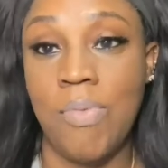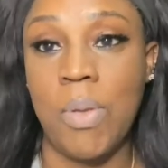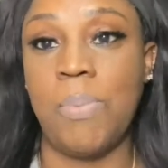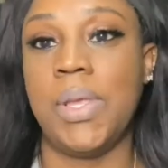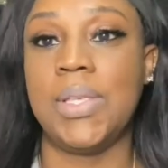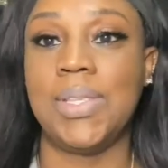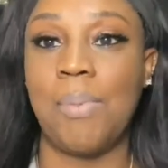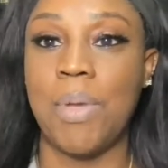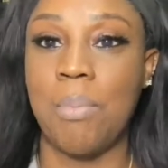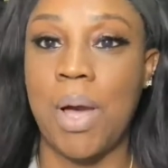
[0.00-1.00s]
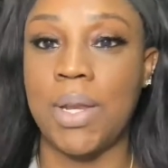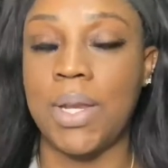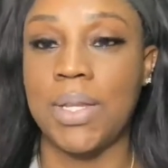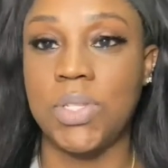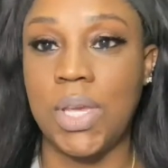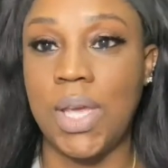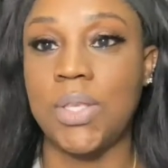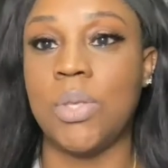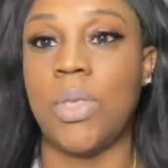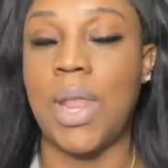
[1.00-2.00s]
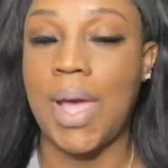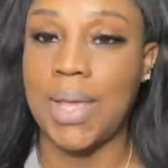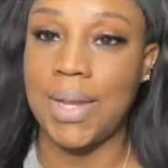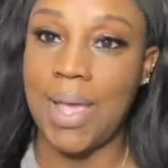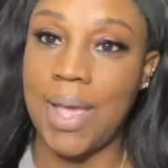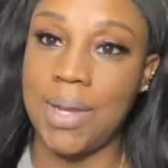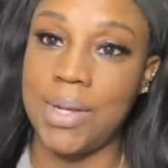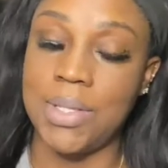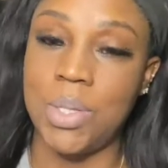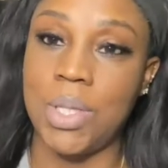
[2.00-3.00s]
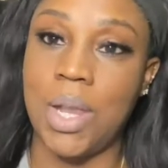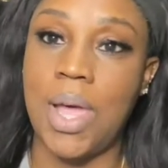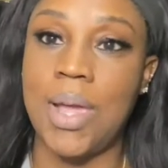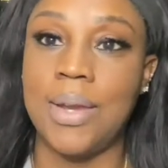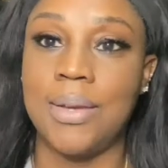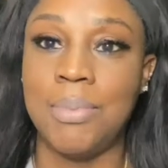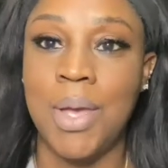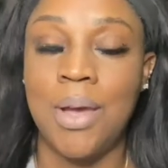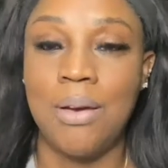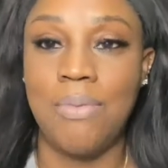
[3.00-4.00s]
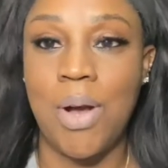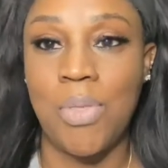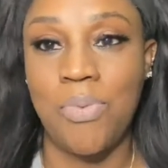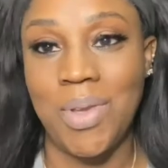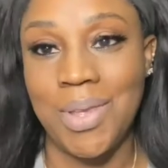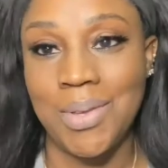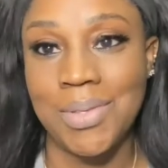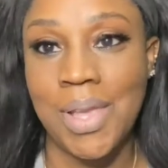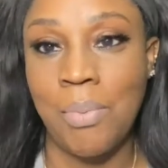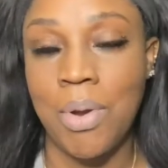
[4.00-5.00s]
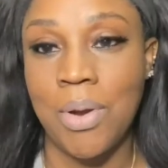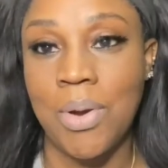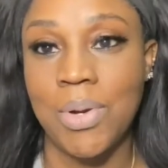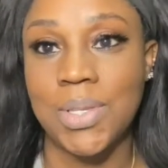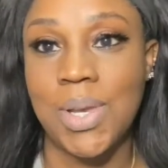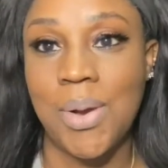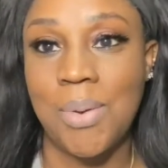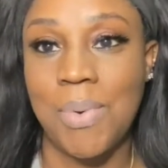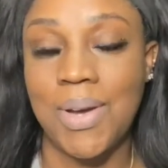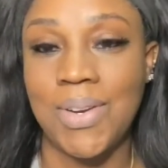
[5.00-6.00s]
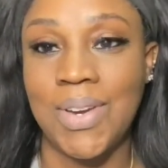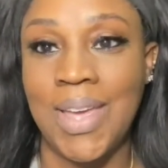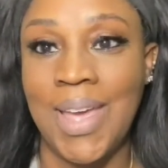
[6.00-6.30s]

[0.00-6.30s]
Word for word: then please tell me about it in the chat so that I can add it into the lineup of all the videos that we are going to talk about.